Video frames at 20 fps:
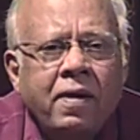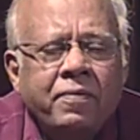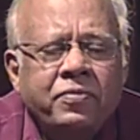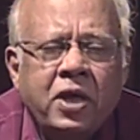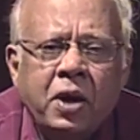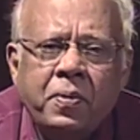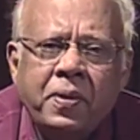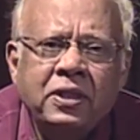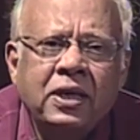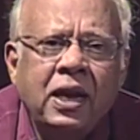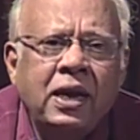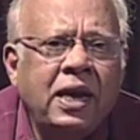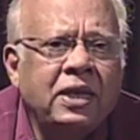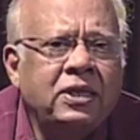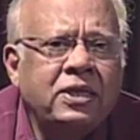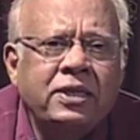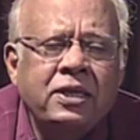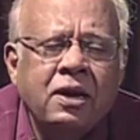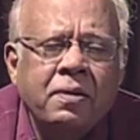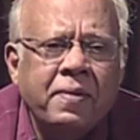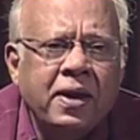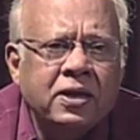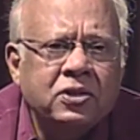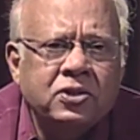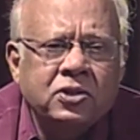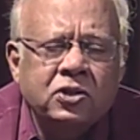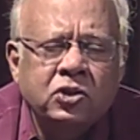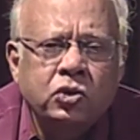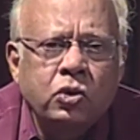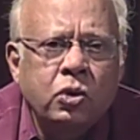They were the
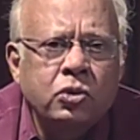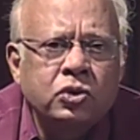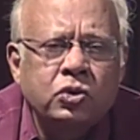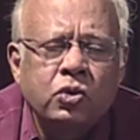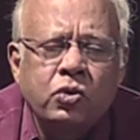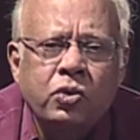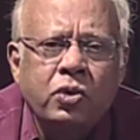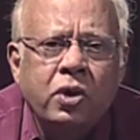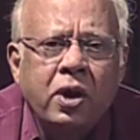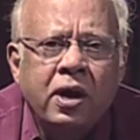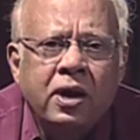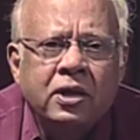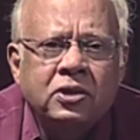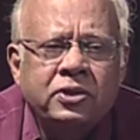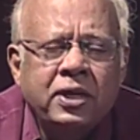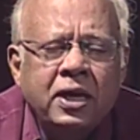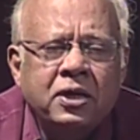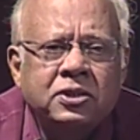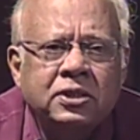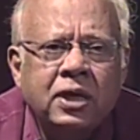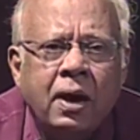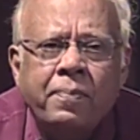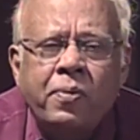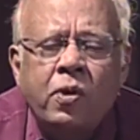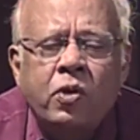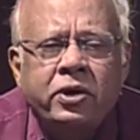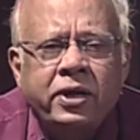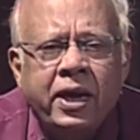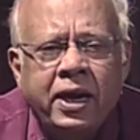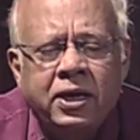legitimists, those who still
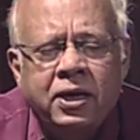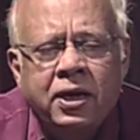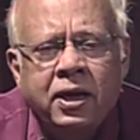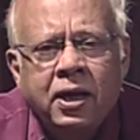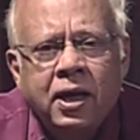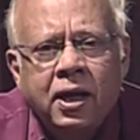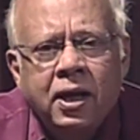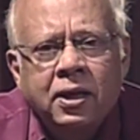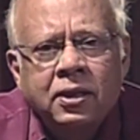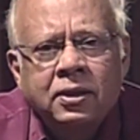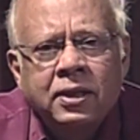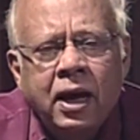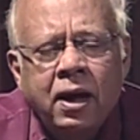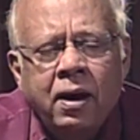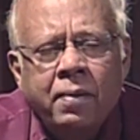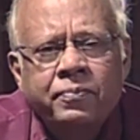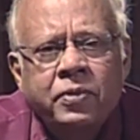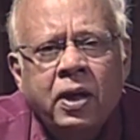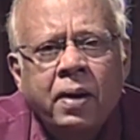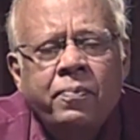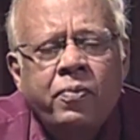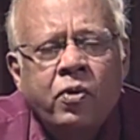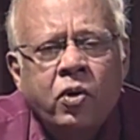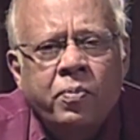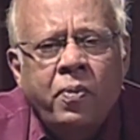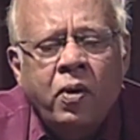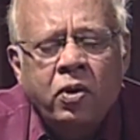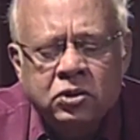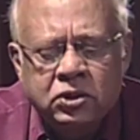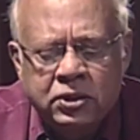supported the
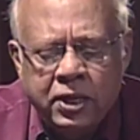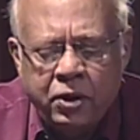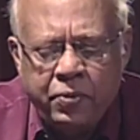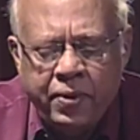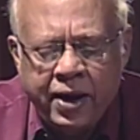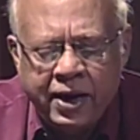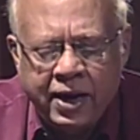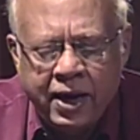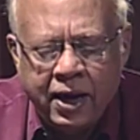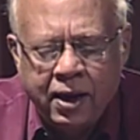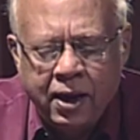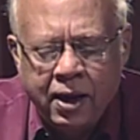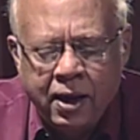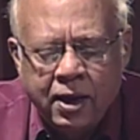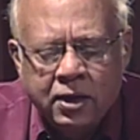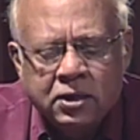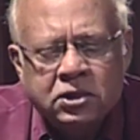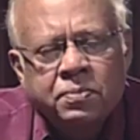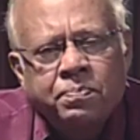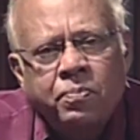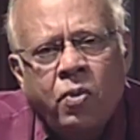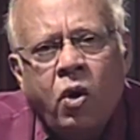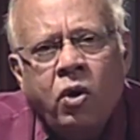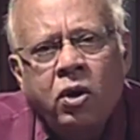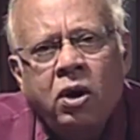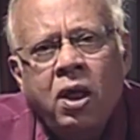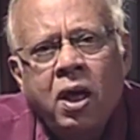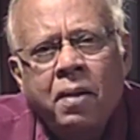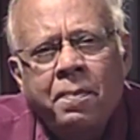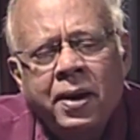Bourbons. They were a
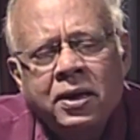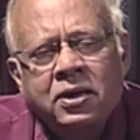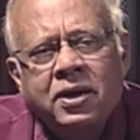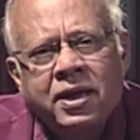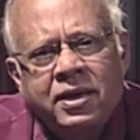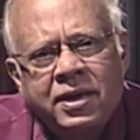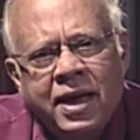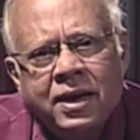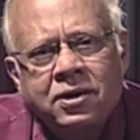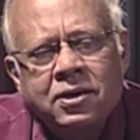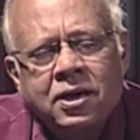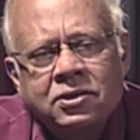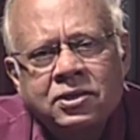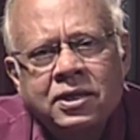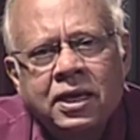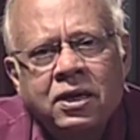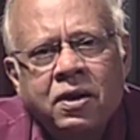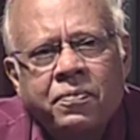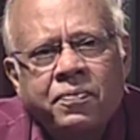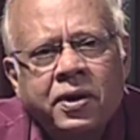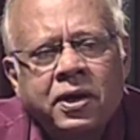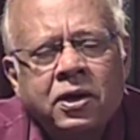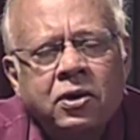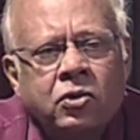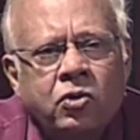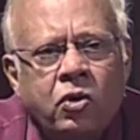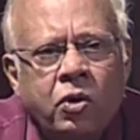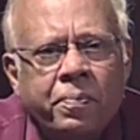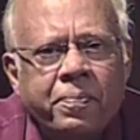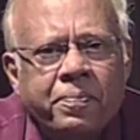small but yet
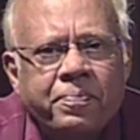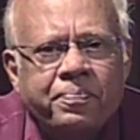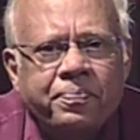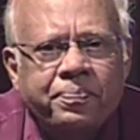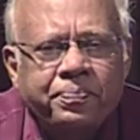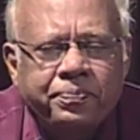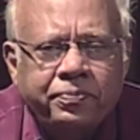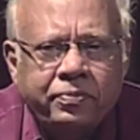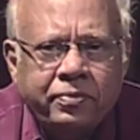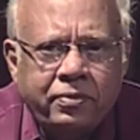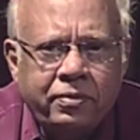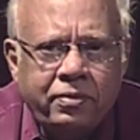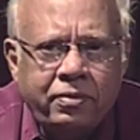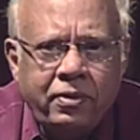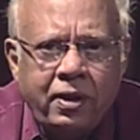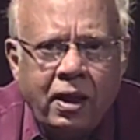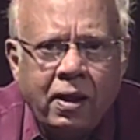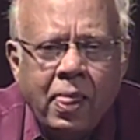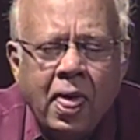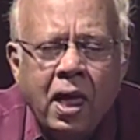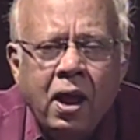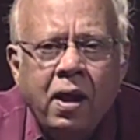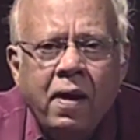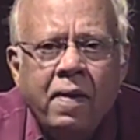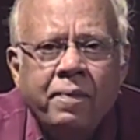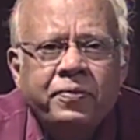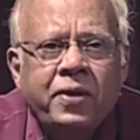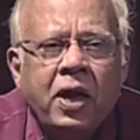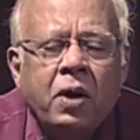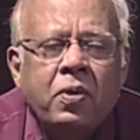significant group.
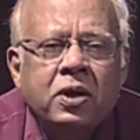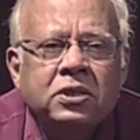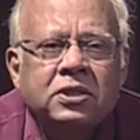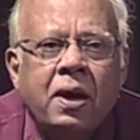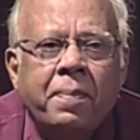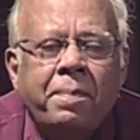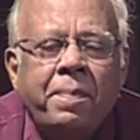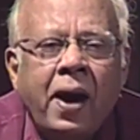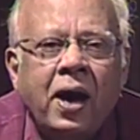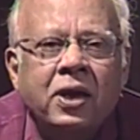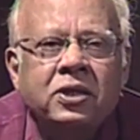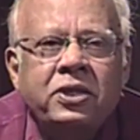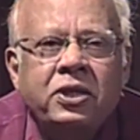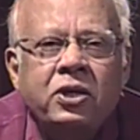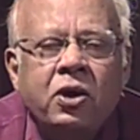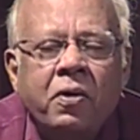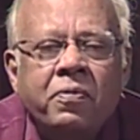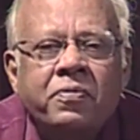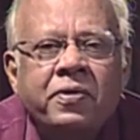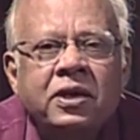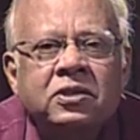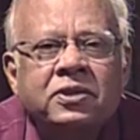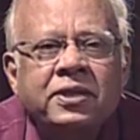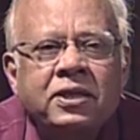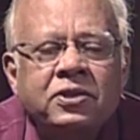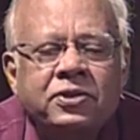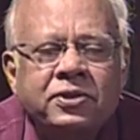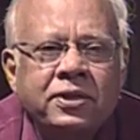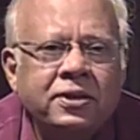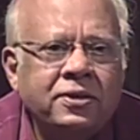There was a party of
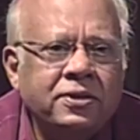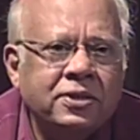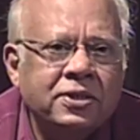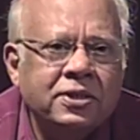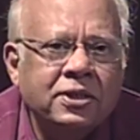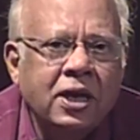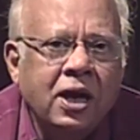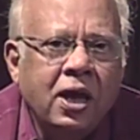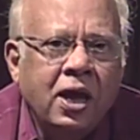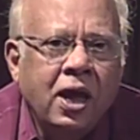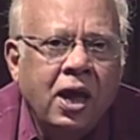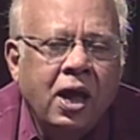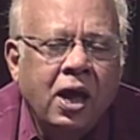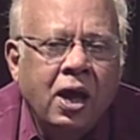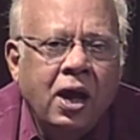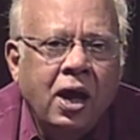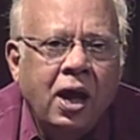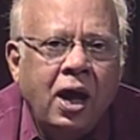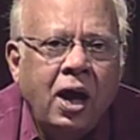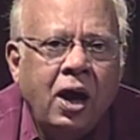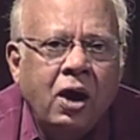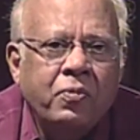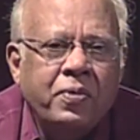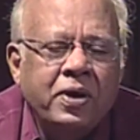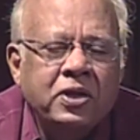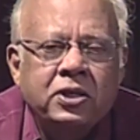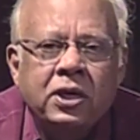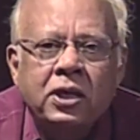resistance, which